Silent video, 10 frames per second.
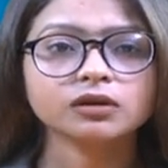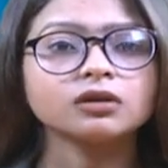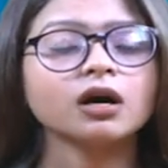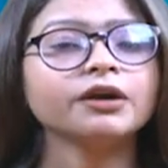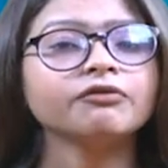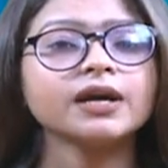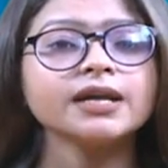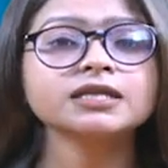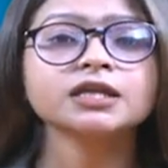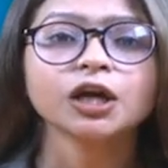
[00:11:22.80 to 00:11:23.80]
Third one
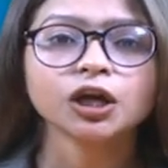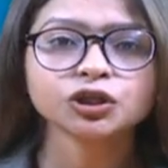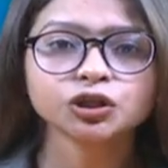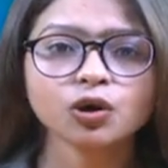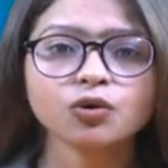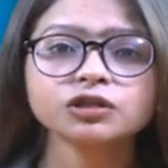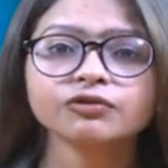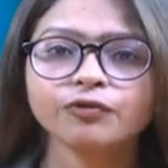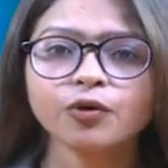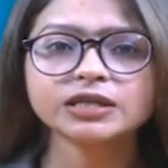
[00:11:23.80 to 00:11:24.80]
is ensures
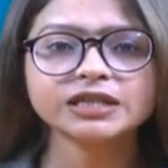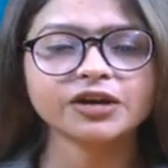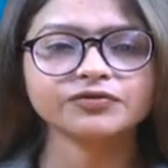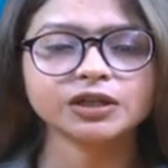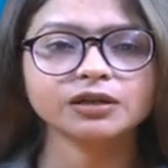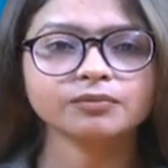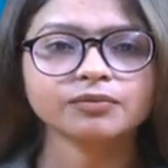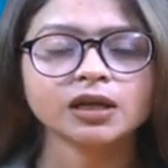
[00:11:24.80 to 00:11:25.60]
food safety.